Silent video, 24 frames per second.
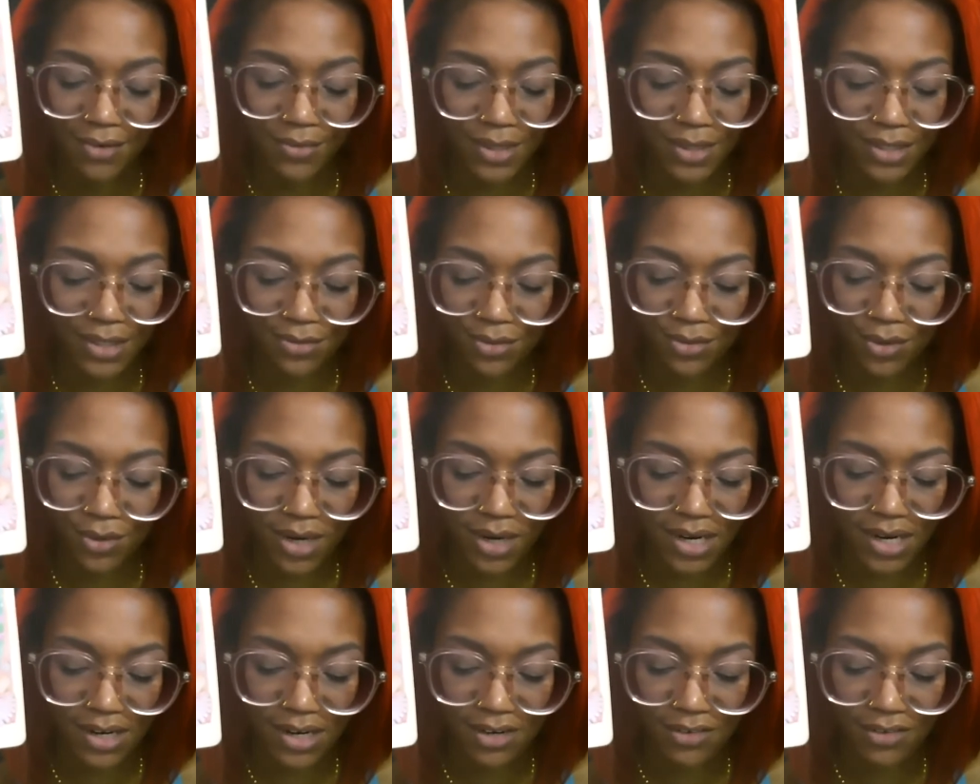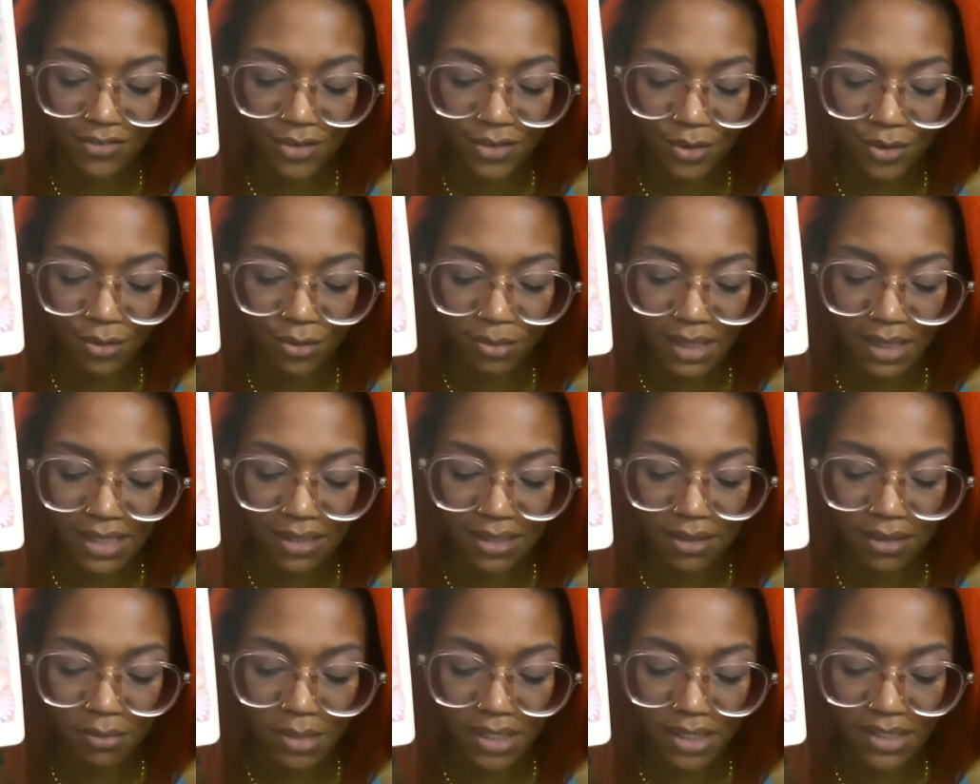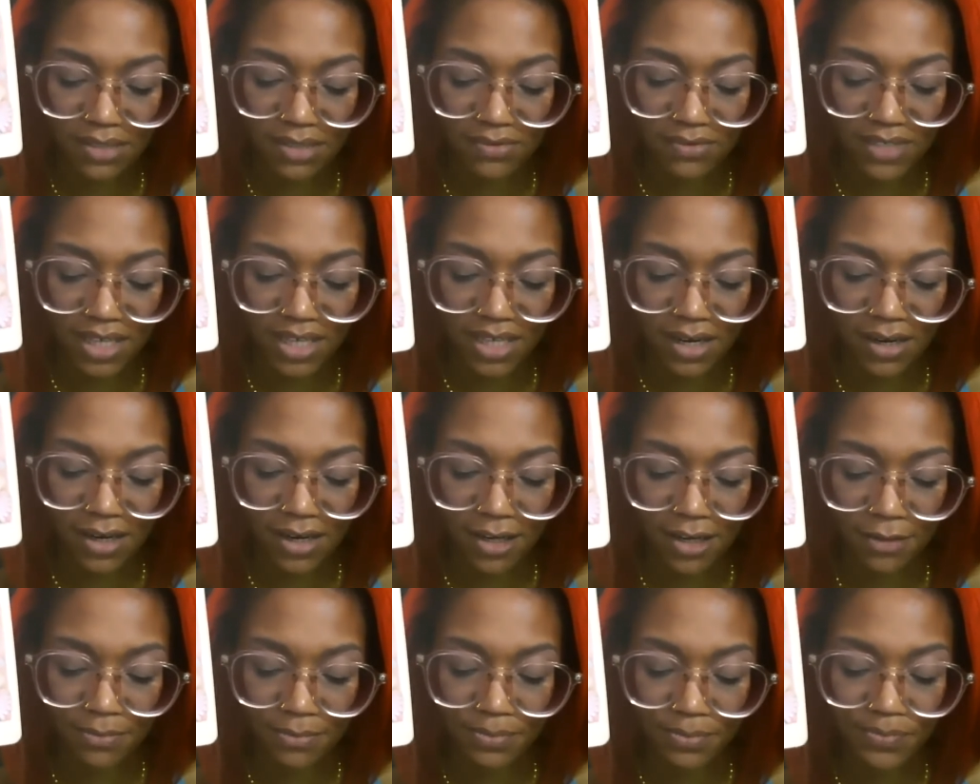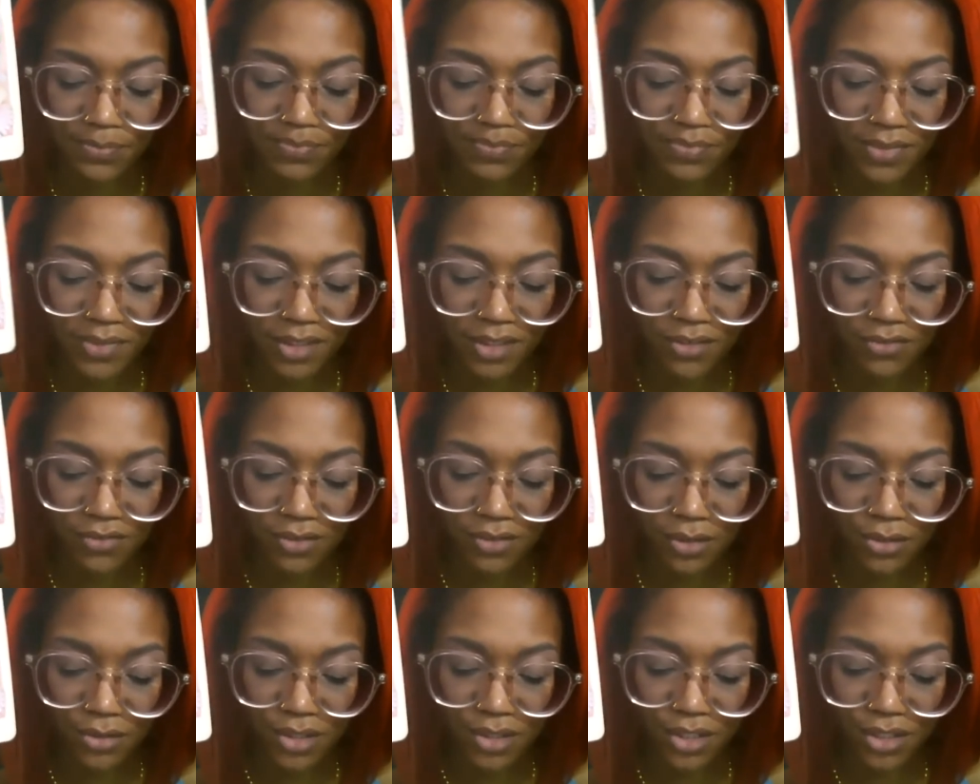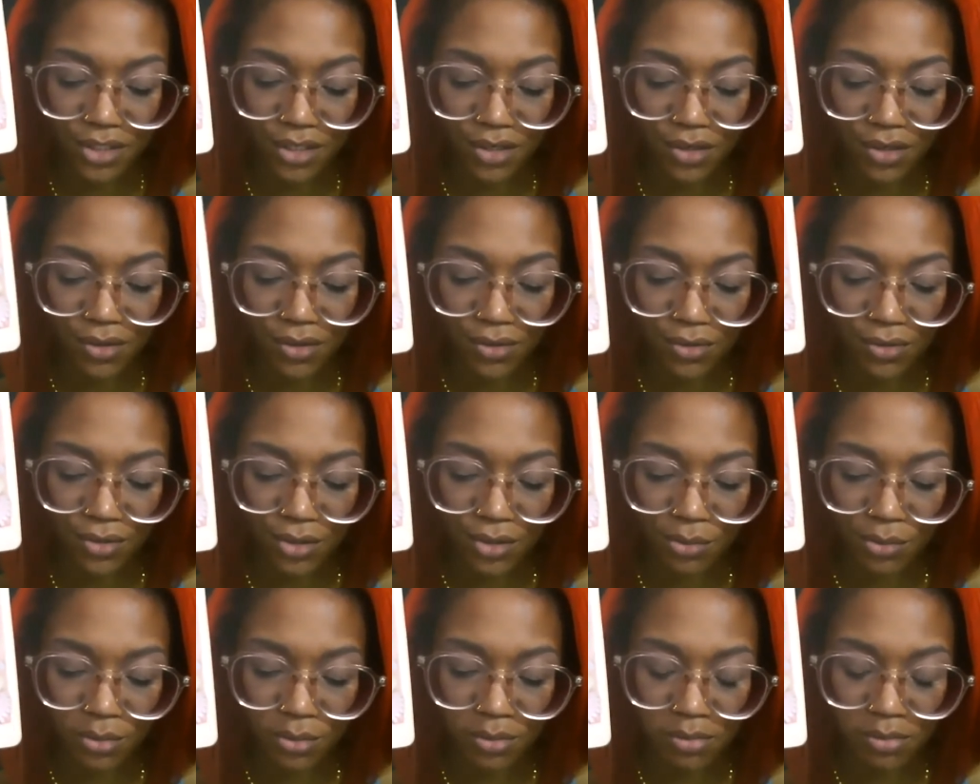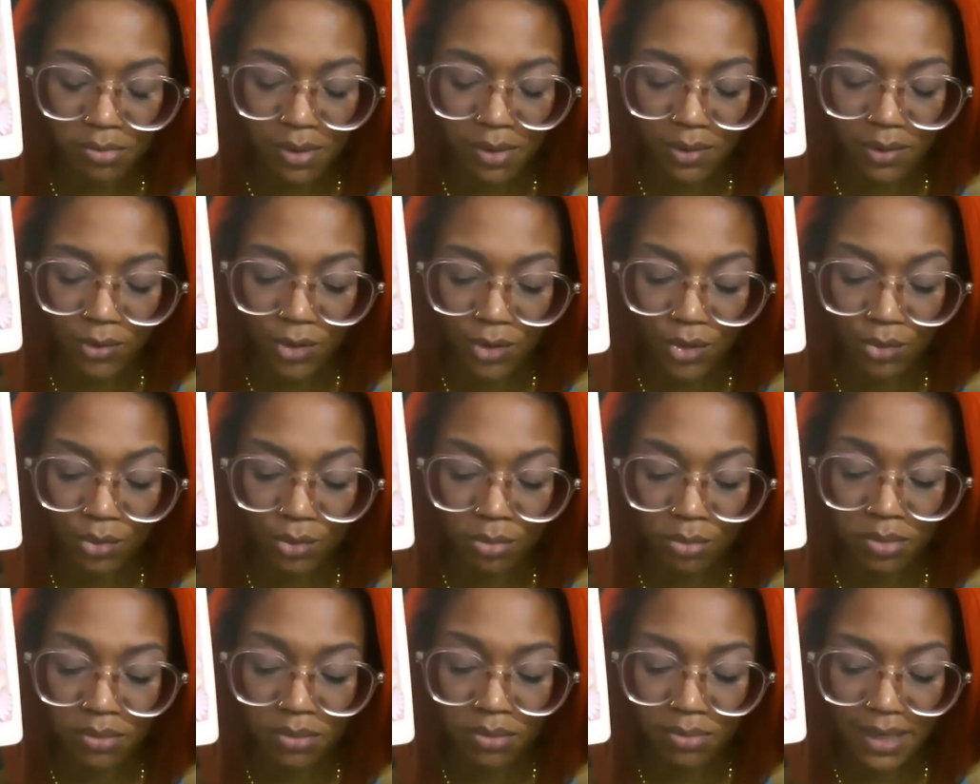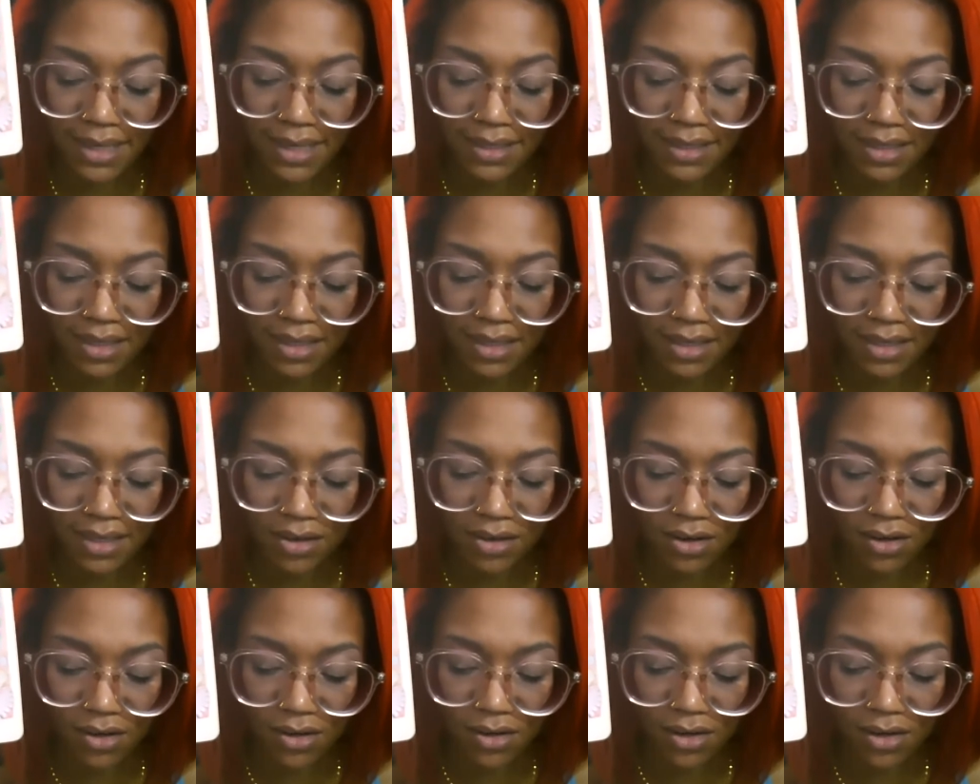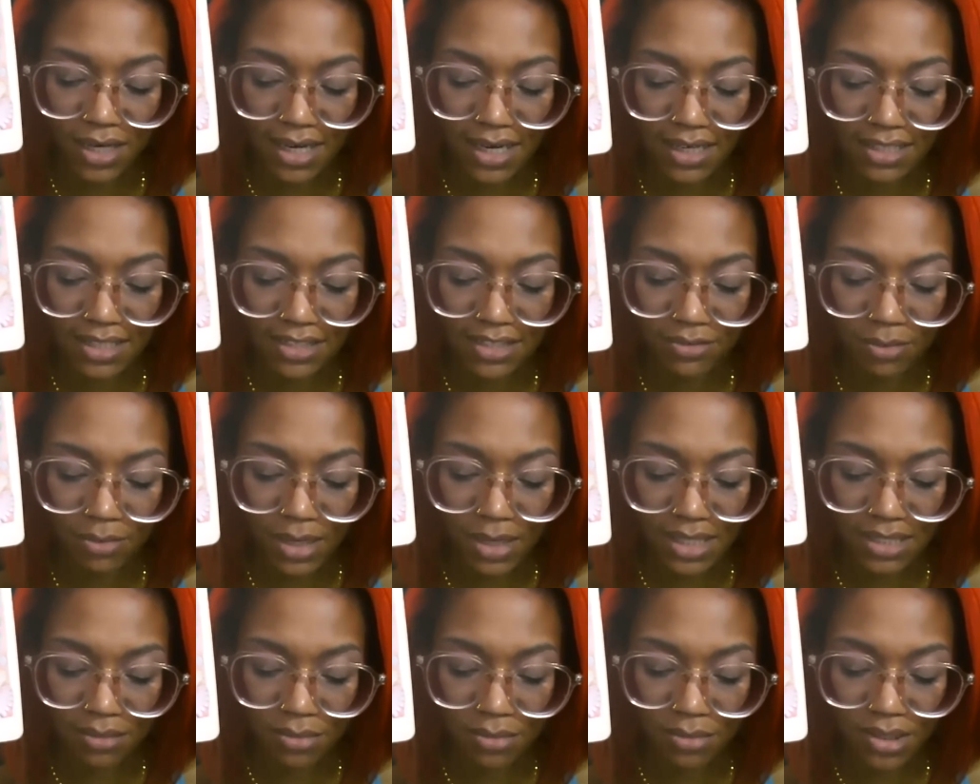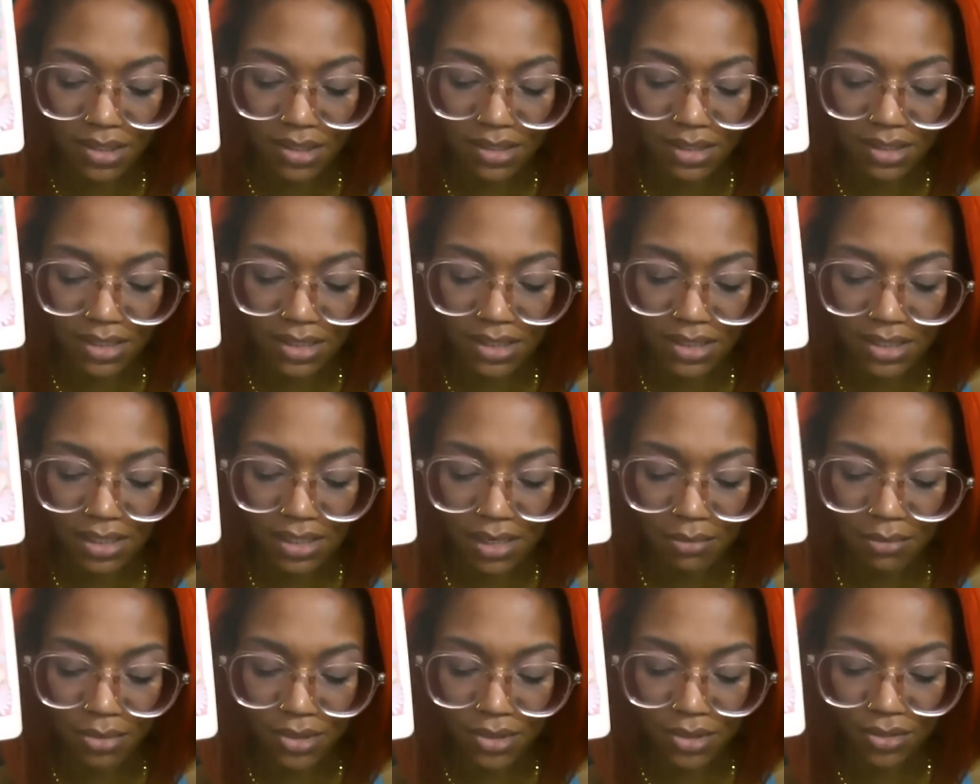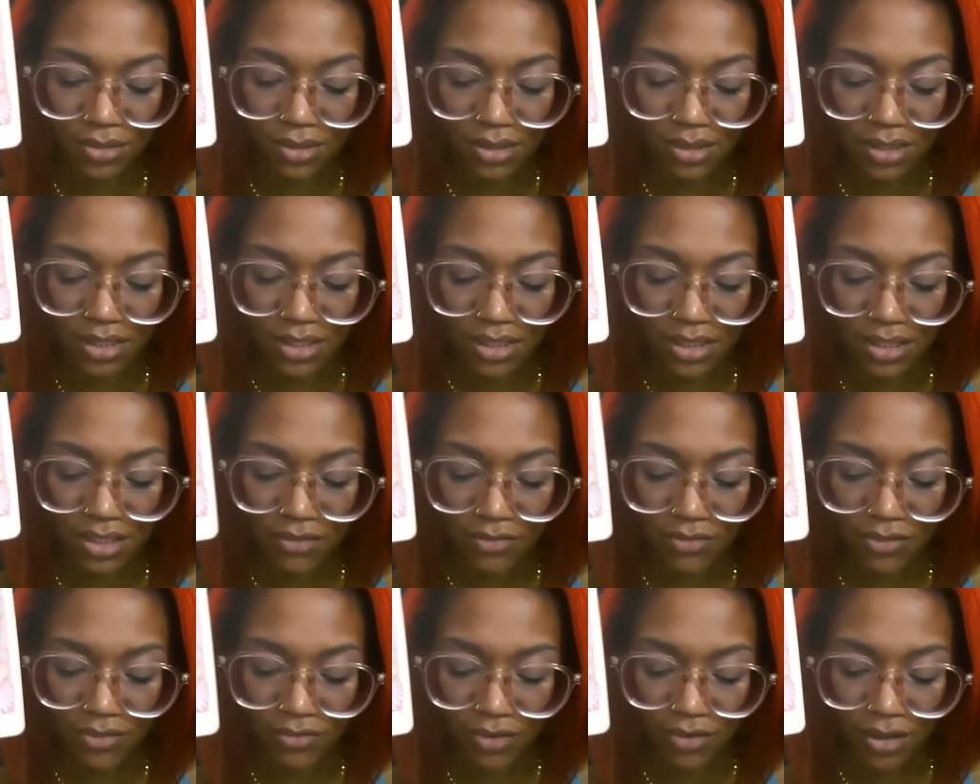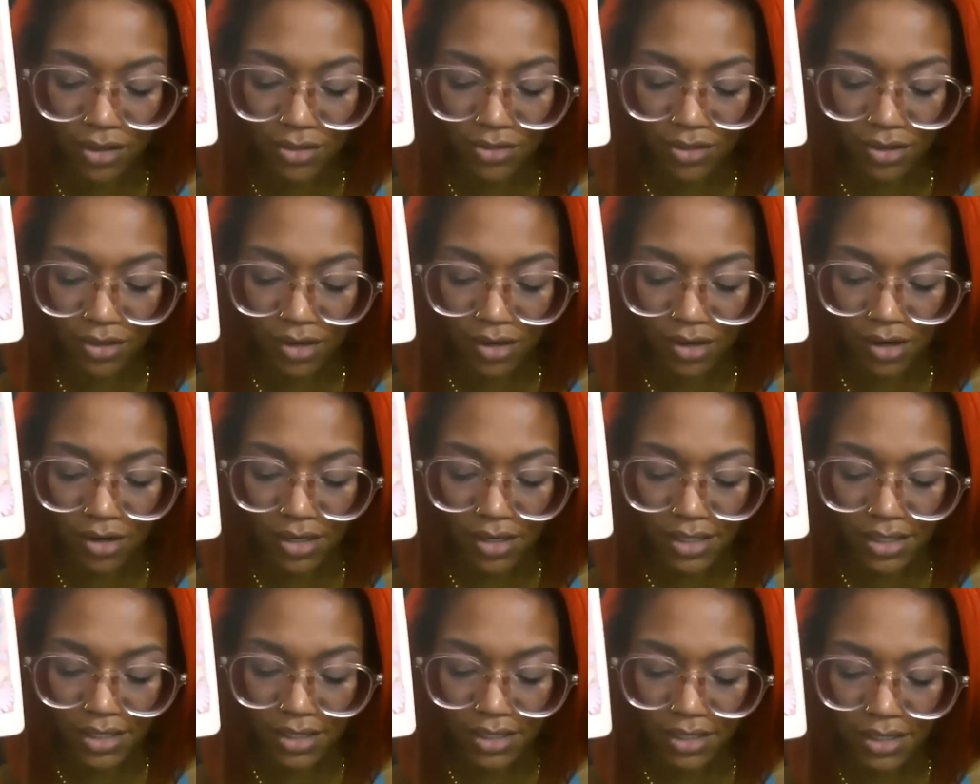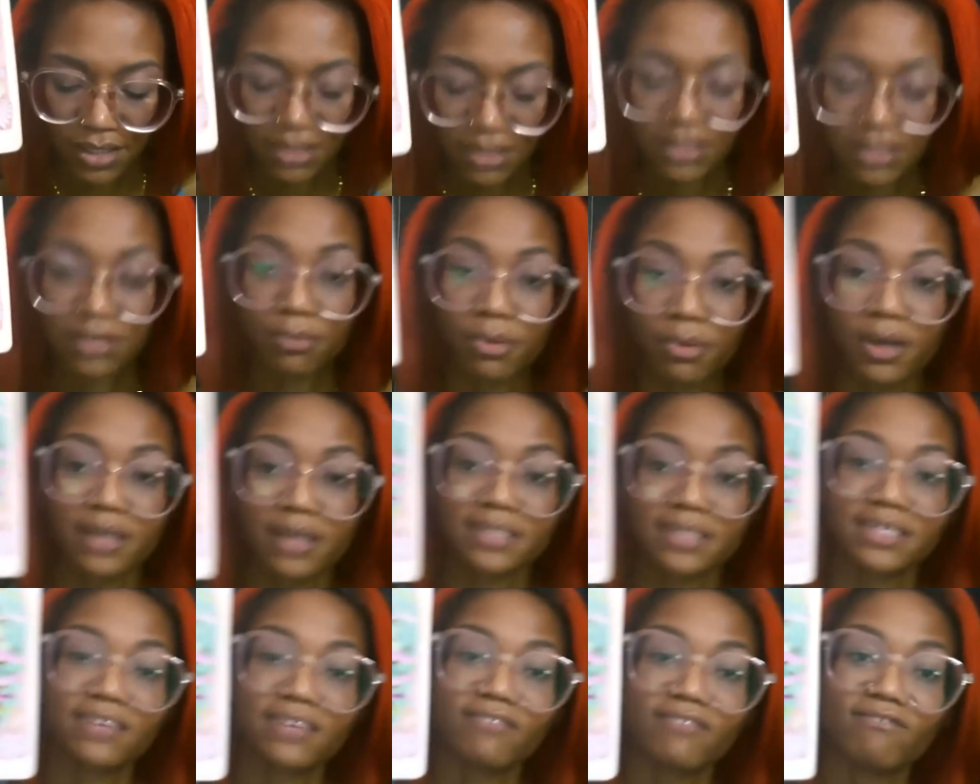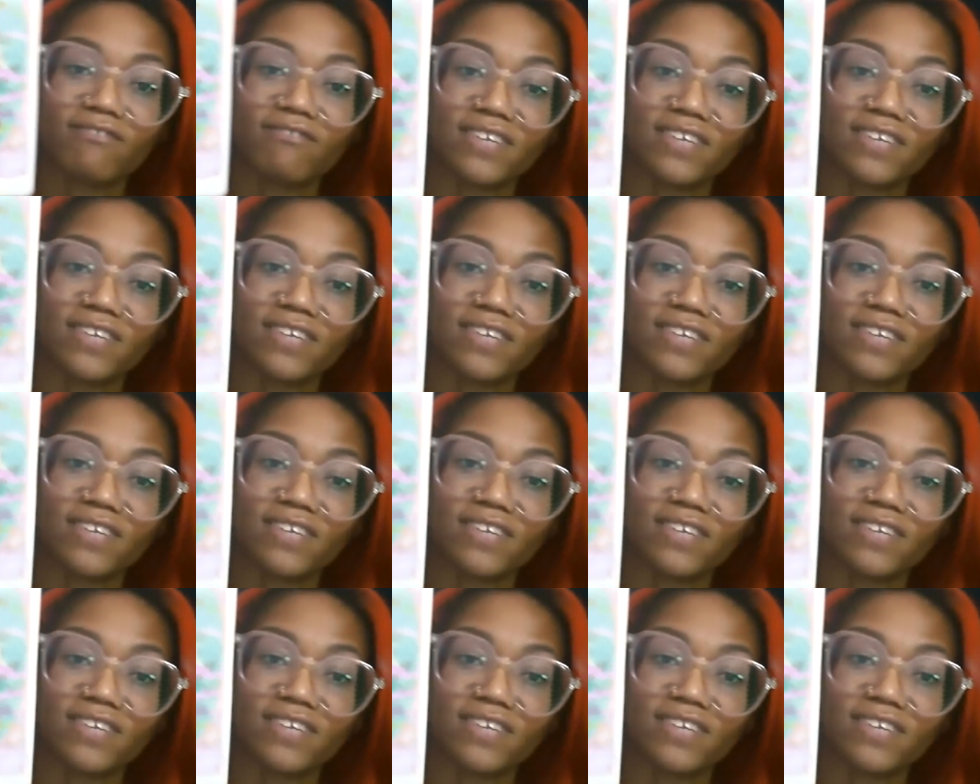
what is required of you by the demands of time. You flow to your goal. You, you will be bathing in all kinds of possibilities and opportunities if you follow your heart in an enterprising